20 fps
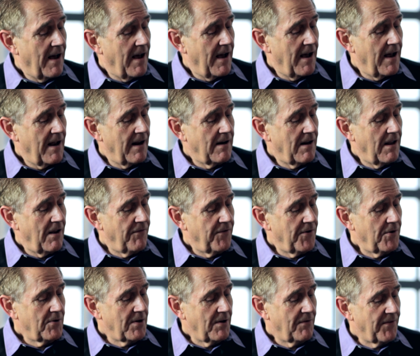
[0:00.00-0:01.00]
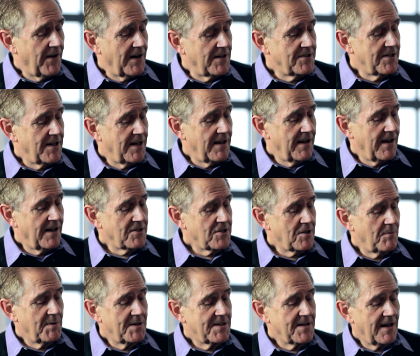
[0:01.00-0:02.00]
And if you deface it, it has
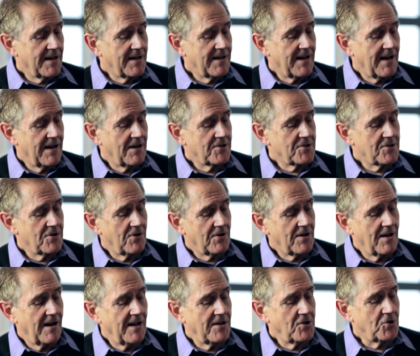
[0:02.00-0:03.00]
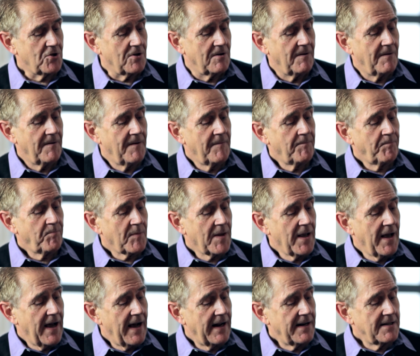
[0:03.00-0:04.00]
to be taken out of circulation.
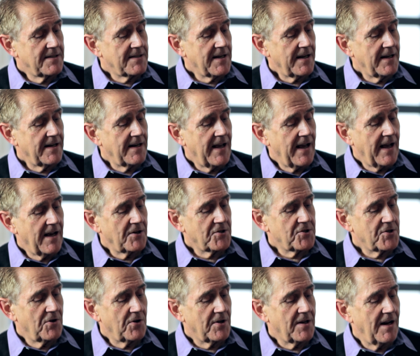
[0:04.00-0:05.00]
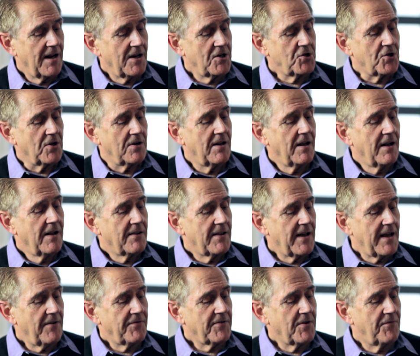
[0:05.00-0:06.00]
And in taking it out of circulation, they
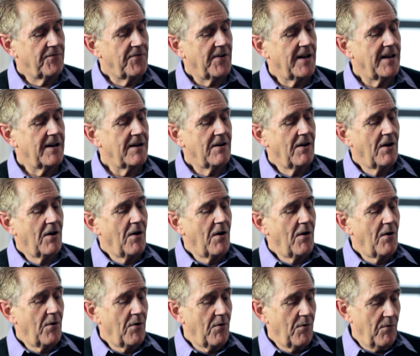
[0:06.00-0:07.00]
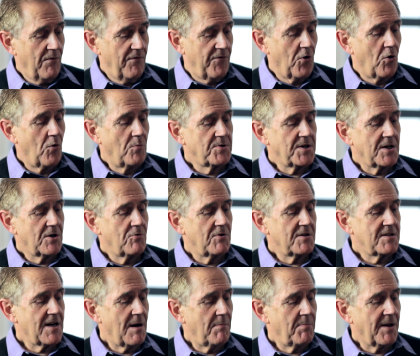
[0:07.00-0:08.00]
have to fill in forms in
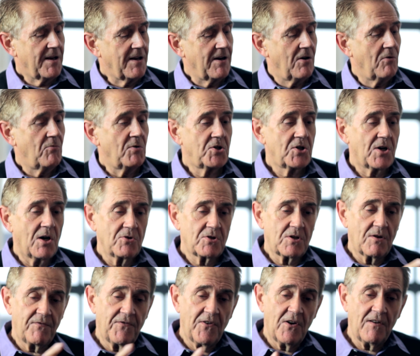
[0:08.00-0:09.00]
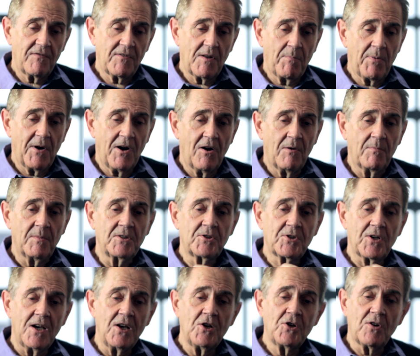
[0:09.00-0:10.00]
quintuplicate, which goes to 5 departments,
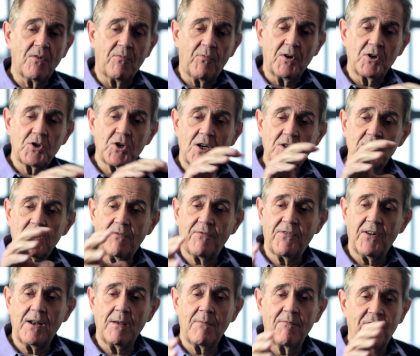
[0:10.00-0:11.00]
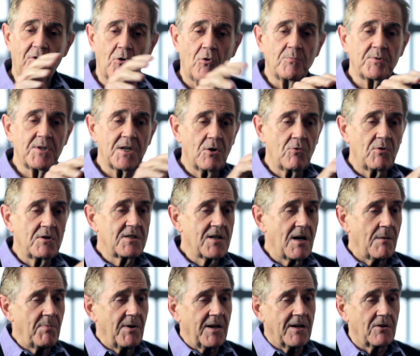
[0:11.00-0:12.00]
each of which has to fill in forms in
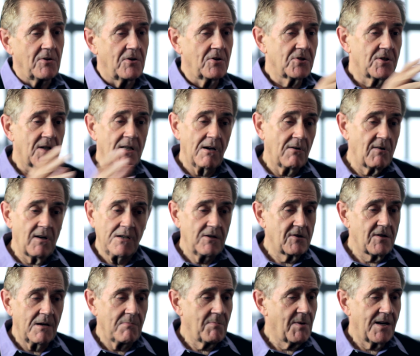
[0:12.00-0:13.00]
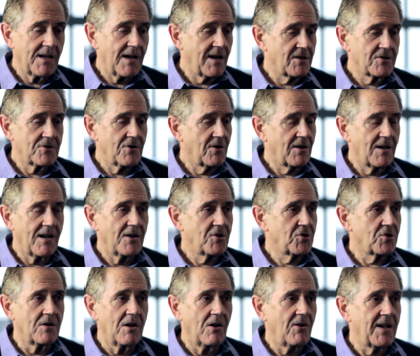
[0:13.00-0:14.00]
quintuplicate, because they don't let you take money out of
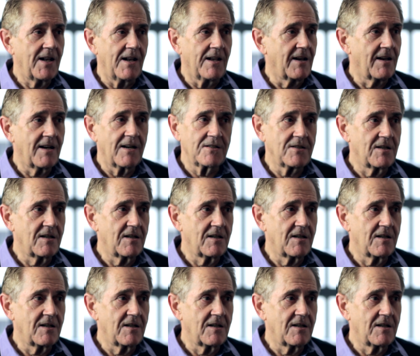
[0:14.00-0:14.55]
circulation lightly in case it